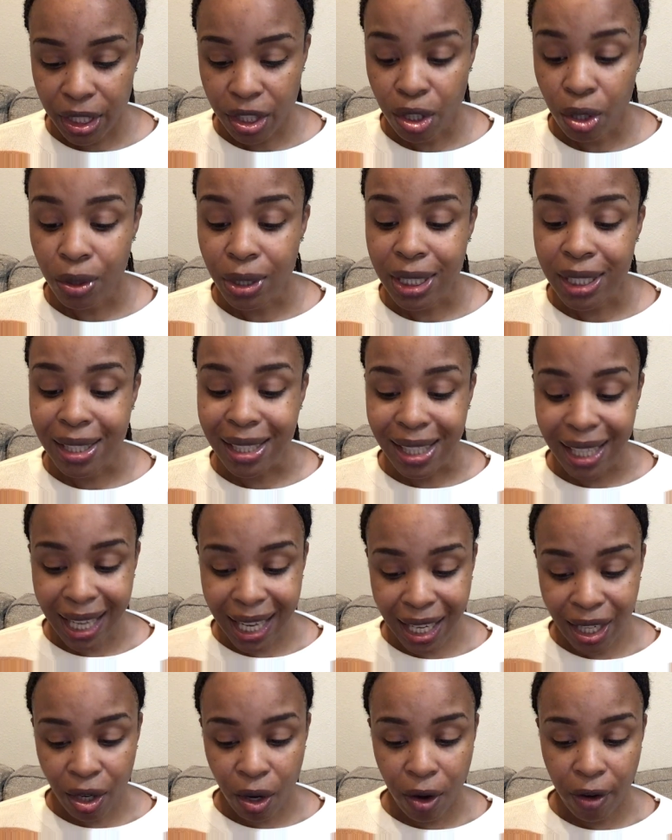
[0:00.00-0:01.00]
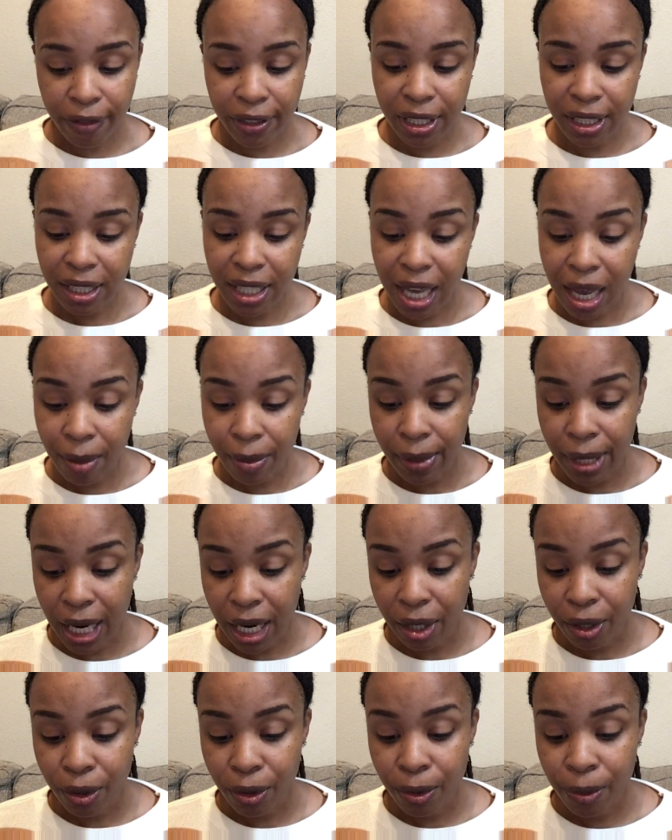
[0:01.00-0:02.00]
So the tent over the
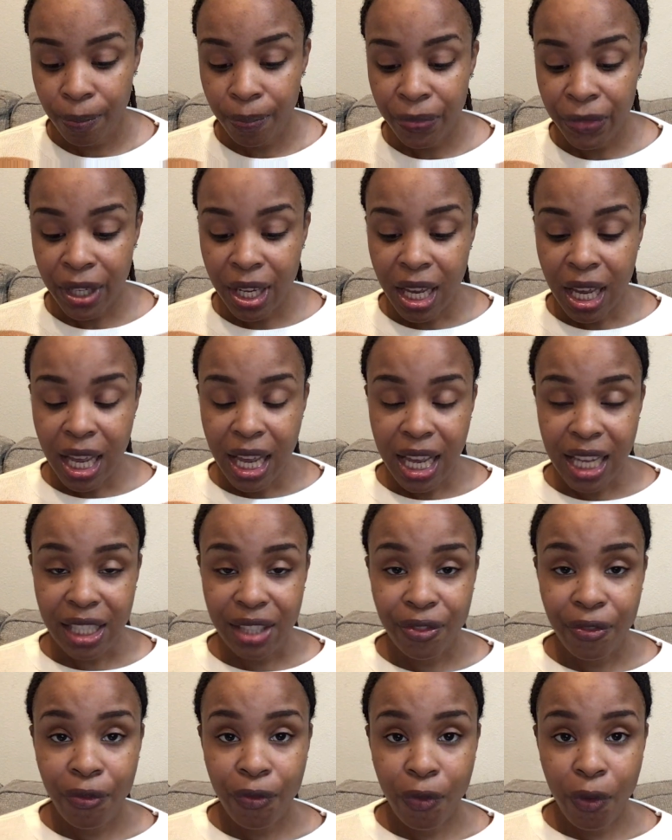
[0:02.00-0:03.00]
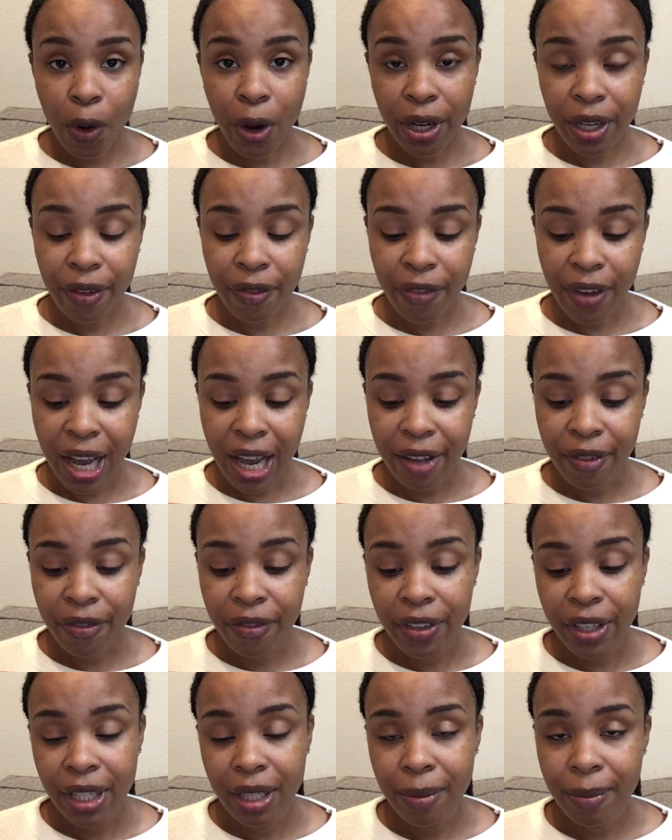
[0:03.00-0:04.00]
tabernacle is 45
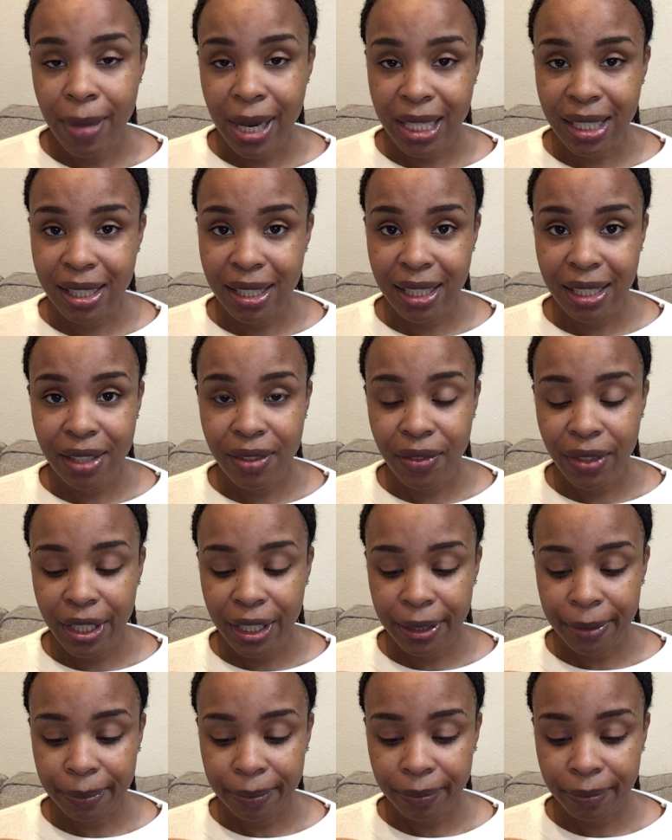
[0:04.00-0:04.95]
feet by 6 feet.